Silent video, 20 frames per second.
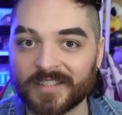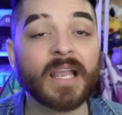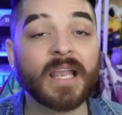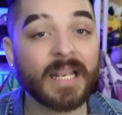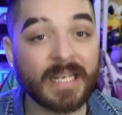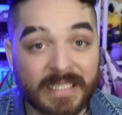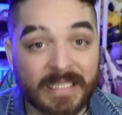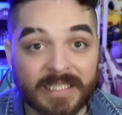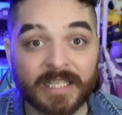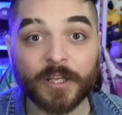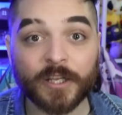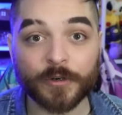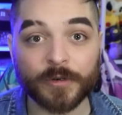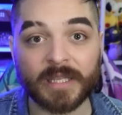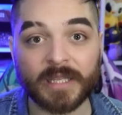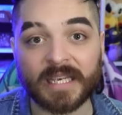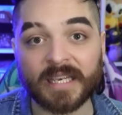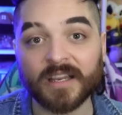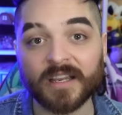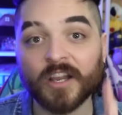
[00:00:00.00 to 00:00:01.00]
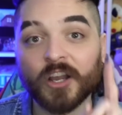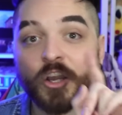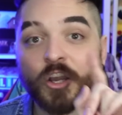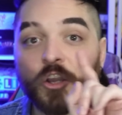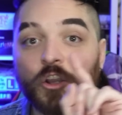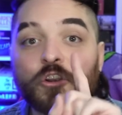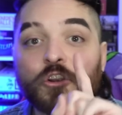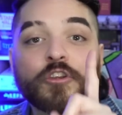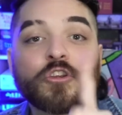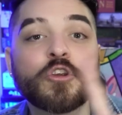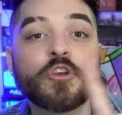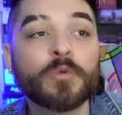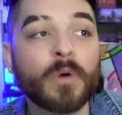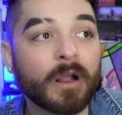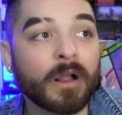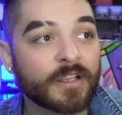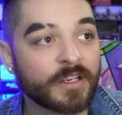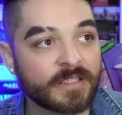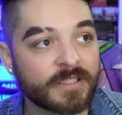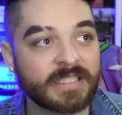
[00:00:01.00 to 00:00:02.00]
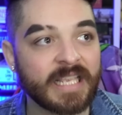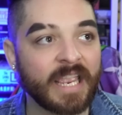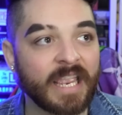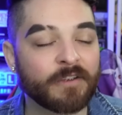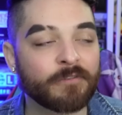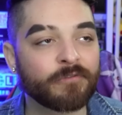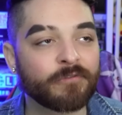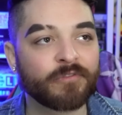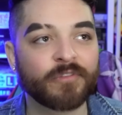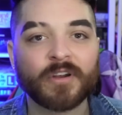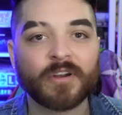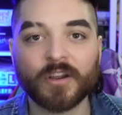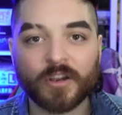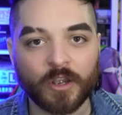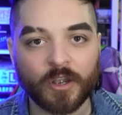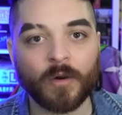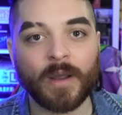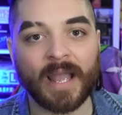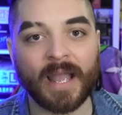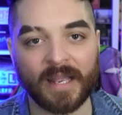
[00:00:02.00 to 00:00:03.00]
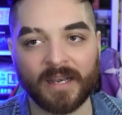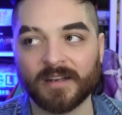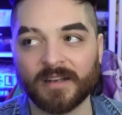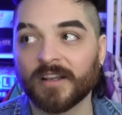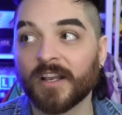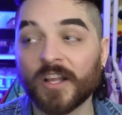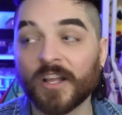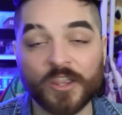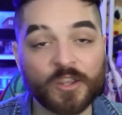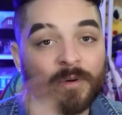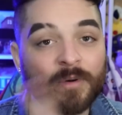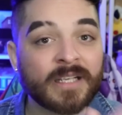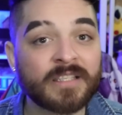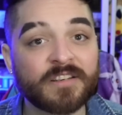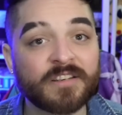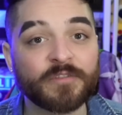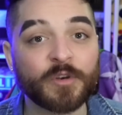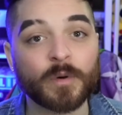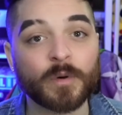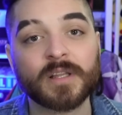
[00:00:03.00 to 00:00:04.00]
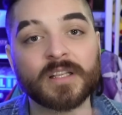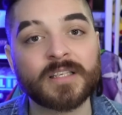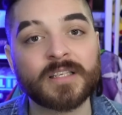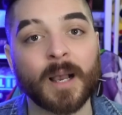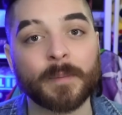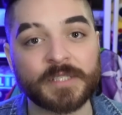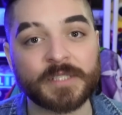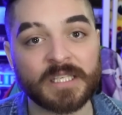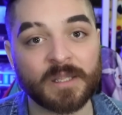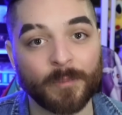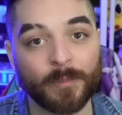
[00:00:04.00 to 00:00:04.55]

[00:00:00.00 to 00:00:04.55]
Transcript: It is literally, you all are safe, go ahead. The rest of you are the tops and the